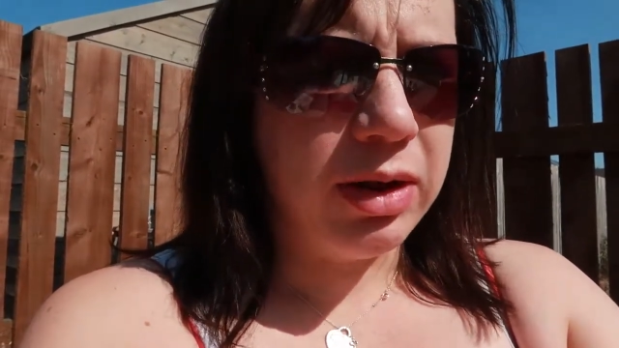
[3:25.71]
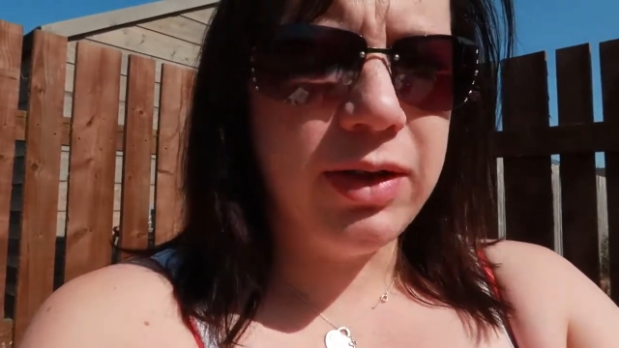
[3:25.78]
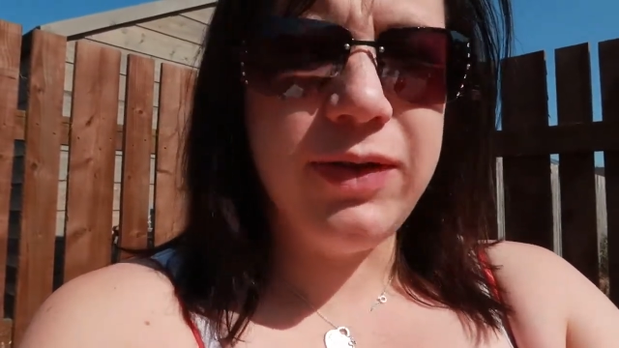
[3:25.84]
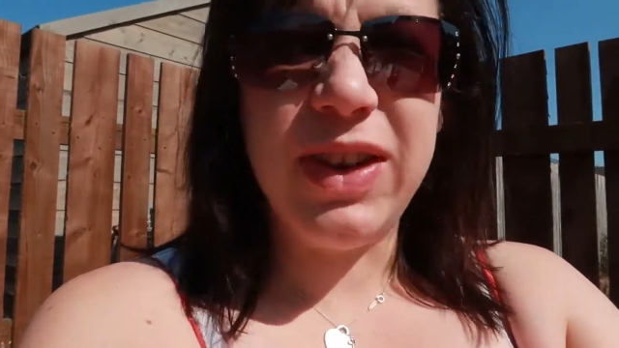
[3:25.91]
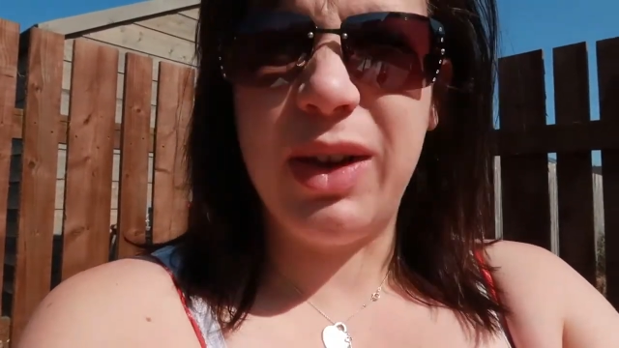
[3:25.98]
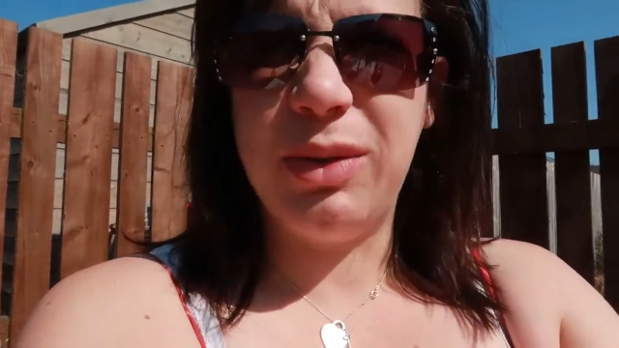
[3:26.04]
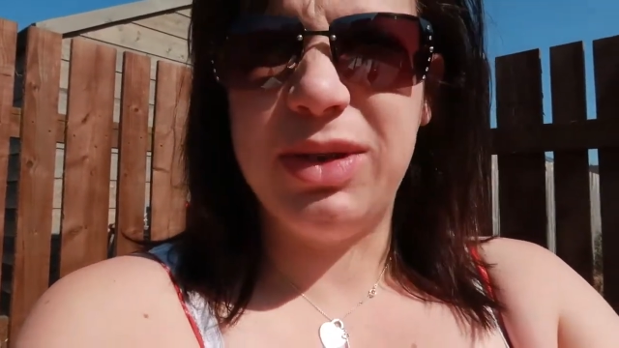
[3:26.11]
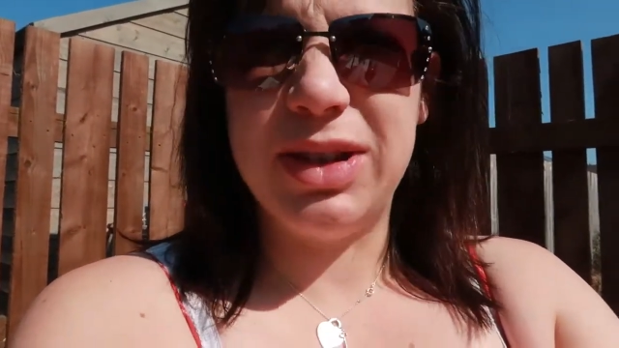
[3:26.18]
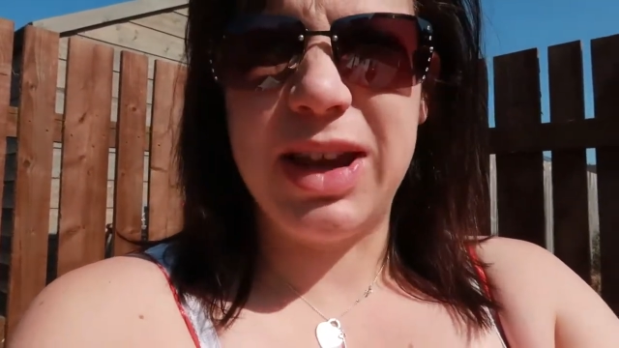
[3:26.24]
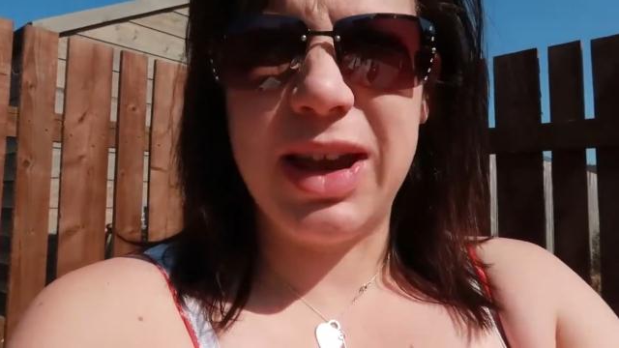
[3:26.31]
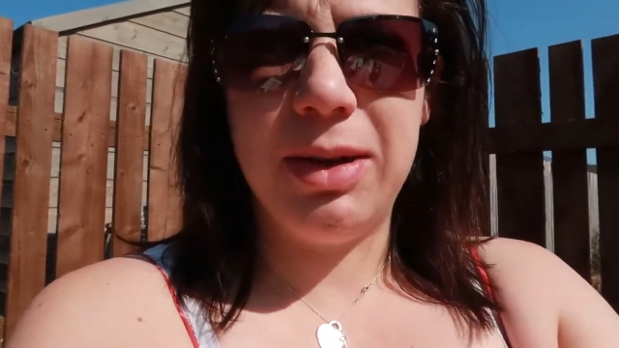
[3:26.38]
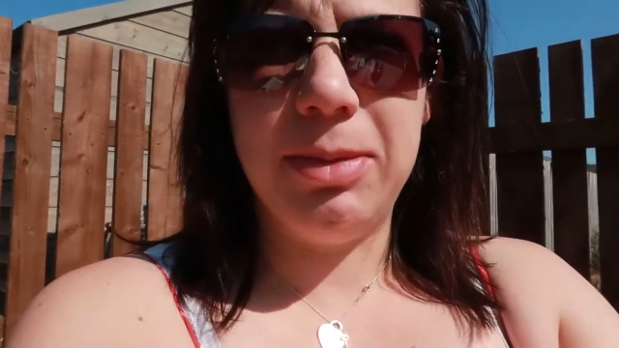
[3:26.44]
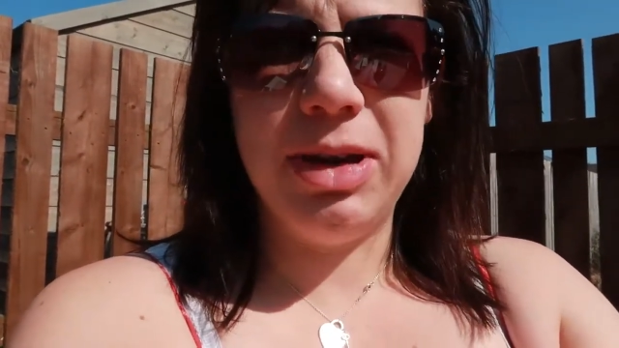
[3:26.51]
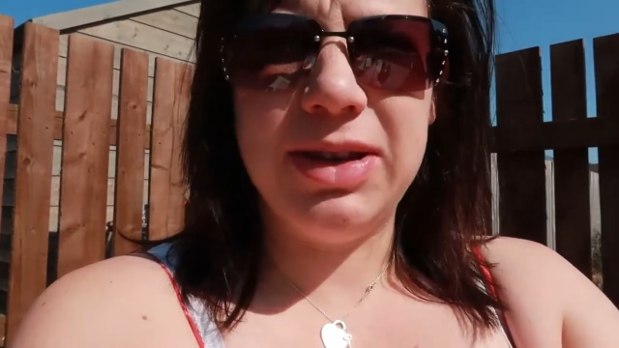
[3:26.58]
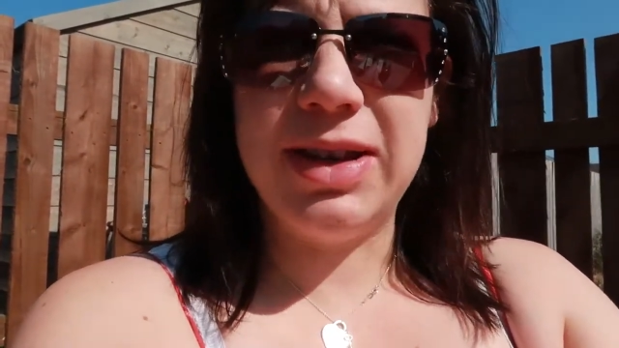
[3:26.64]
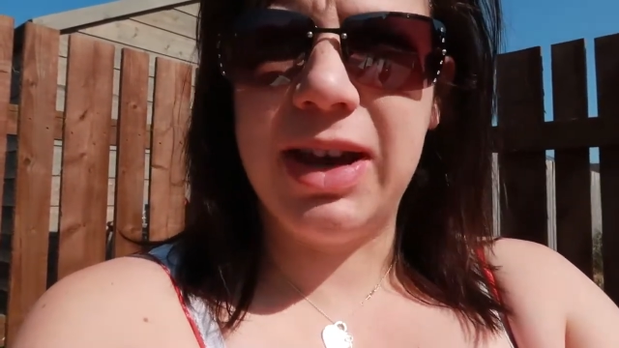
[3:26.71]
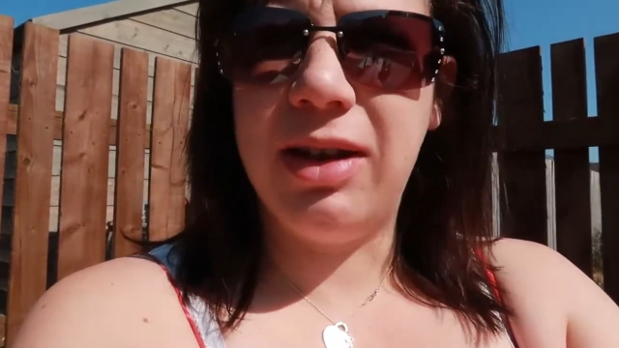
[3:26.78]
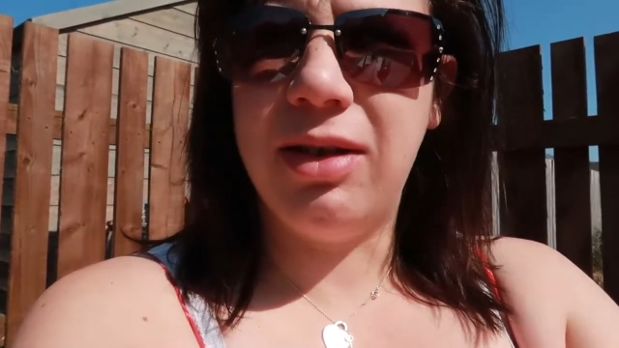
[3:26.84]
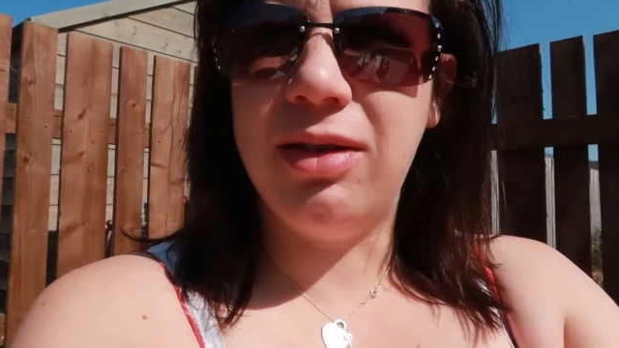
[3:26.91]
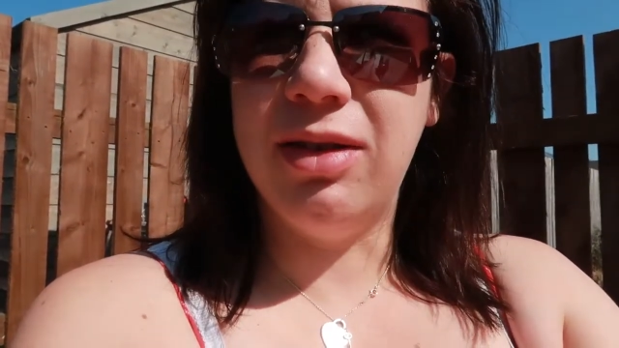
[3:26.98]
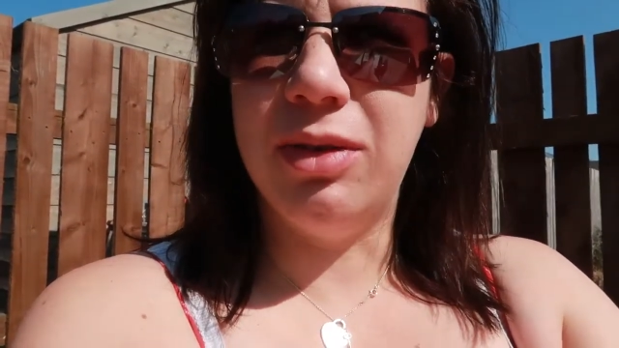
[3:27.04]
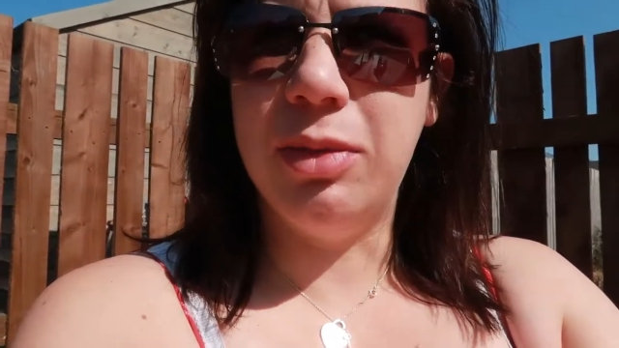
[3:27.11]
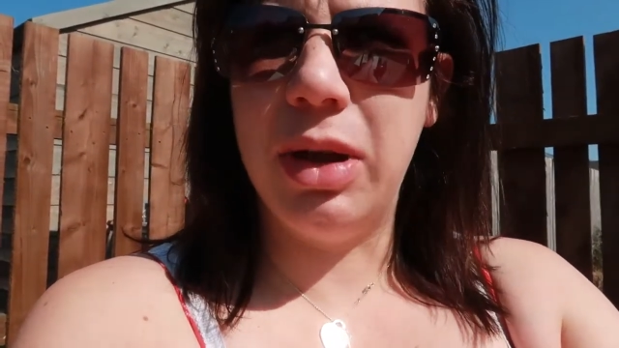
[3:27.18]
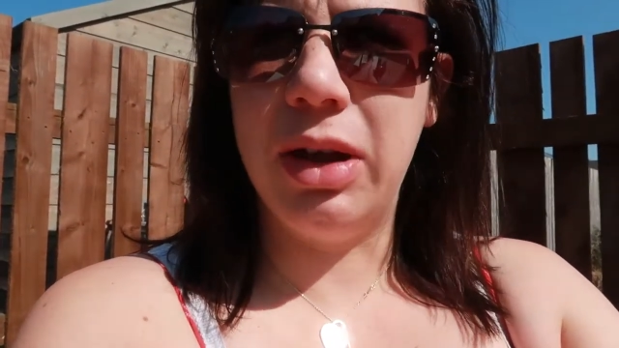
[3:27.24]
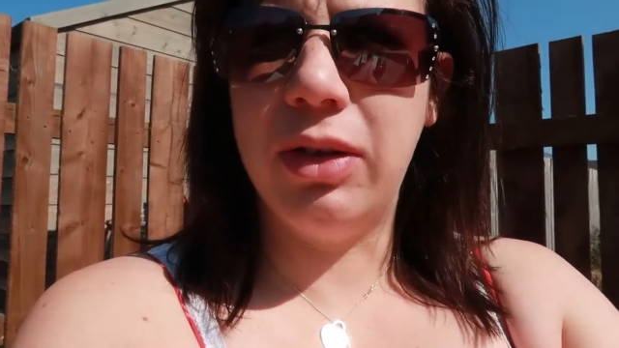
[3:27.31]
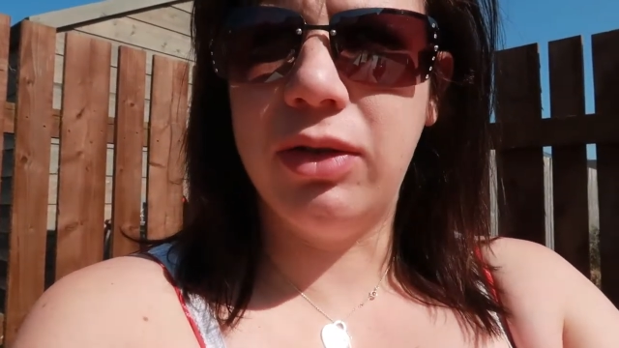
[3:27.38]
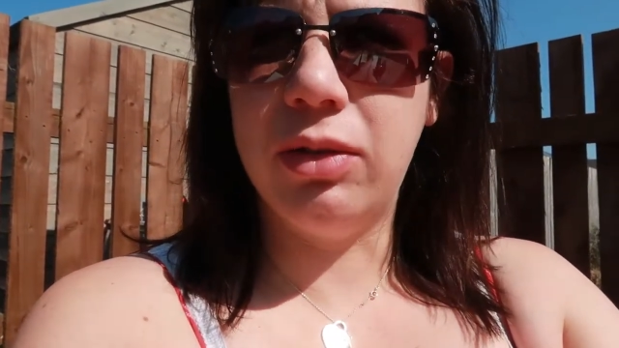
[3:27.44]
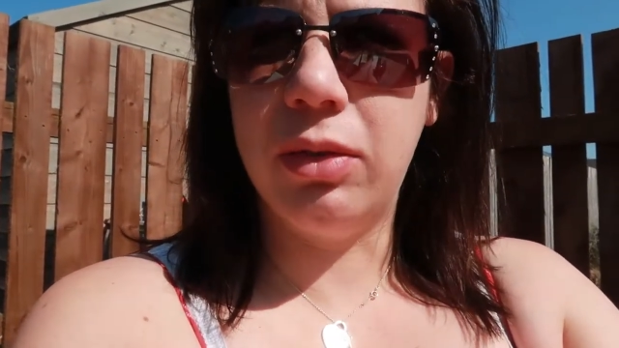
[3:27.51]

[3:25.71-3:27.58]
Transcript: Olivia was getting a bit tired as well,